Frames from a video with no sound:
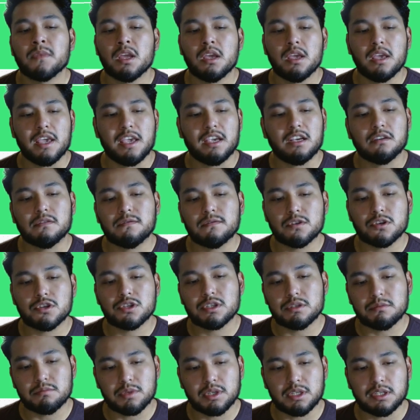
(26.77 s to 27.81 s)
a
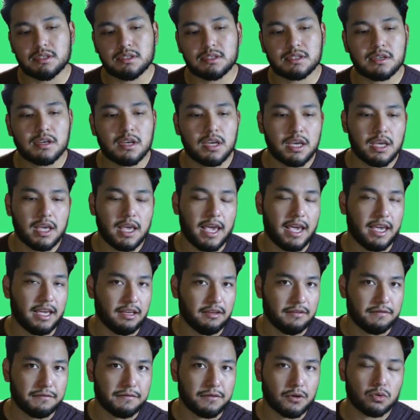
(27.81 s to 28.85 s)
conversion means a
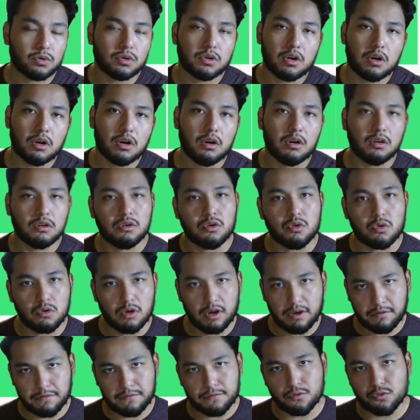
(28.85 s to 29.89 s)
phone call or
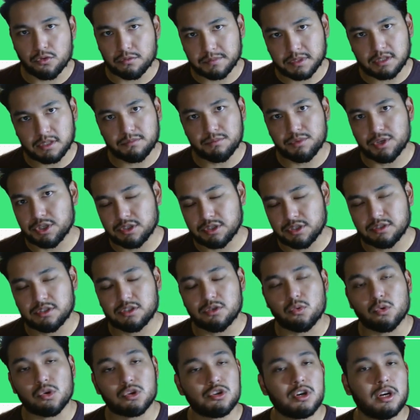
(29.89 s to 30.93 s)
a form submission. So
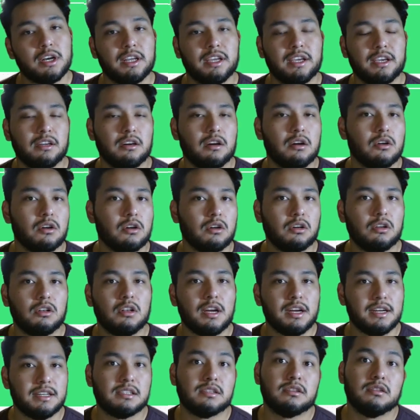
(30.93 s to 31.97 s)
we're trying to get our
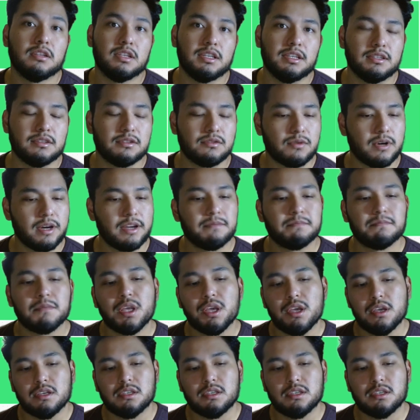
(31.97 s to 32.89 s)
clients leads, right?